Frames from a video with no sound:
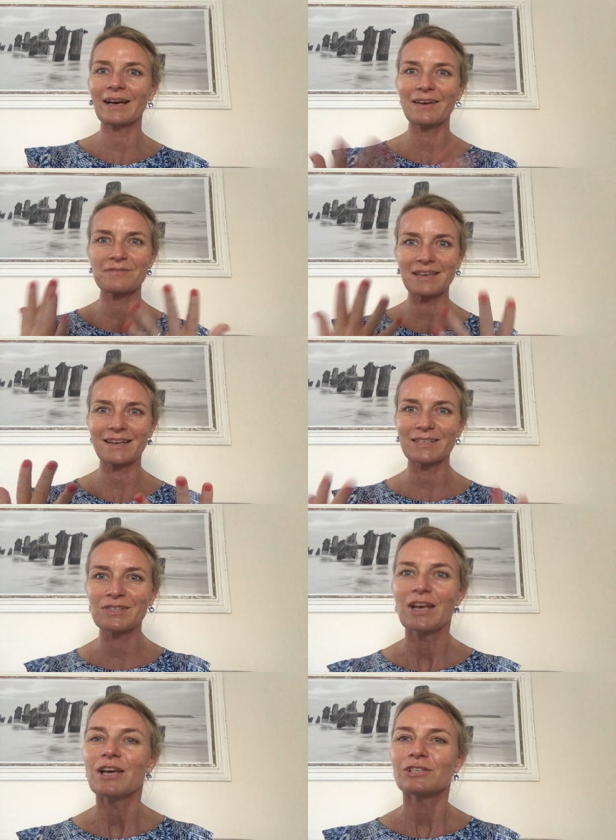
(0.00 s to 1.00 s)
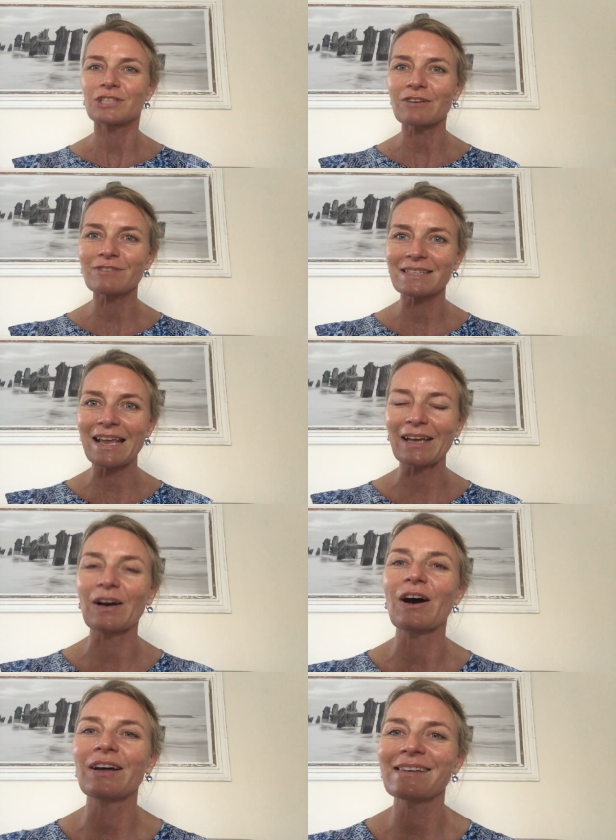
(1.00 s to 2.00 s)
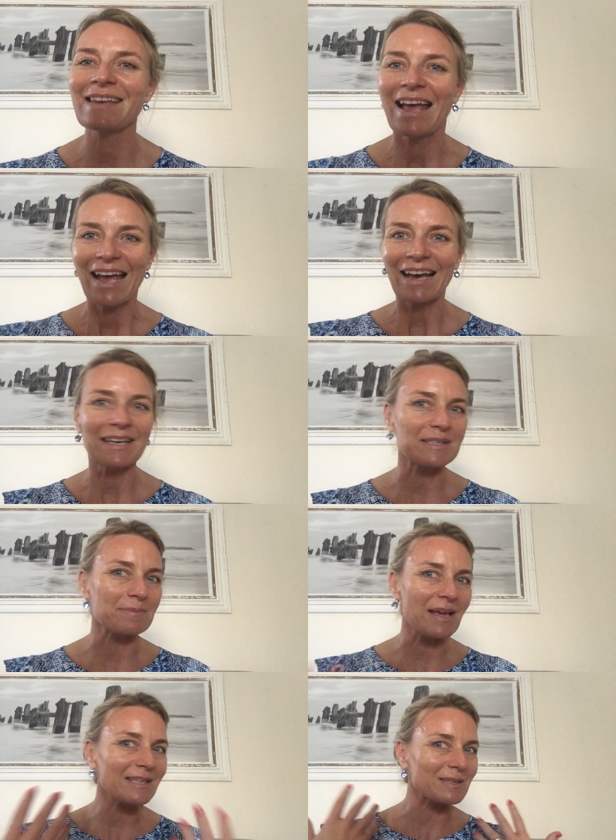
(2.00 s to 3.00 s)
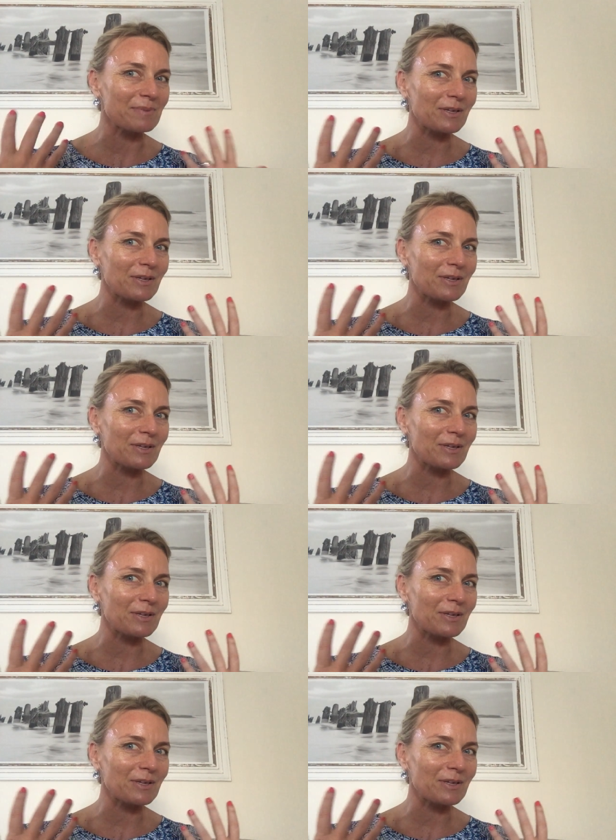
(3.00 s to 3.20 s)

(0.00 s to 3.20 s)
I have a nice generous layer on and it's amazing